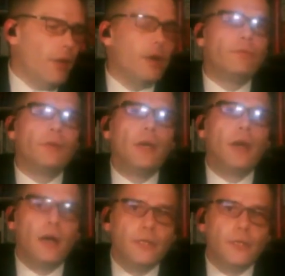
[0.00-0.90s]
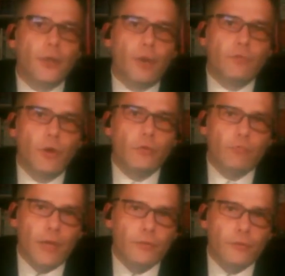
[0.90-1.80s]
that I've uh, you know I've
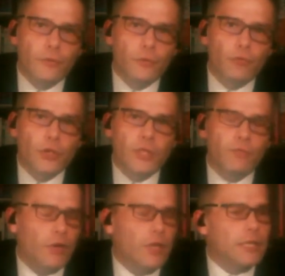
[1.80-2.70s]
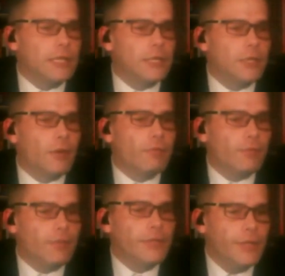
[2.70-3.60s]
turned around to a trusted friend and said, you know,
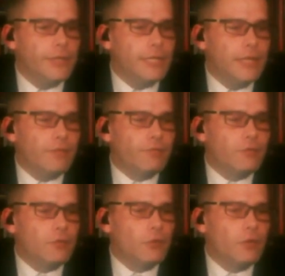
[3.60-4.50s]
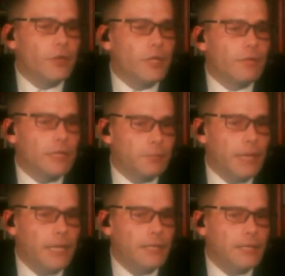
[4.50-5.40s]
I've got this idea for a story, and I've
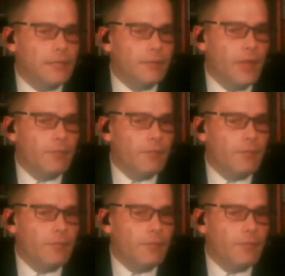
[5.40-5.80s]
explained it to them.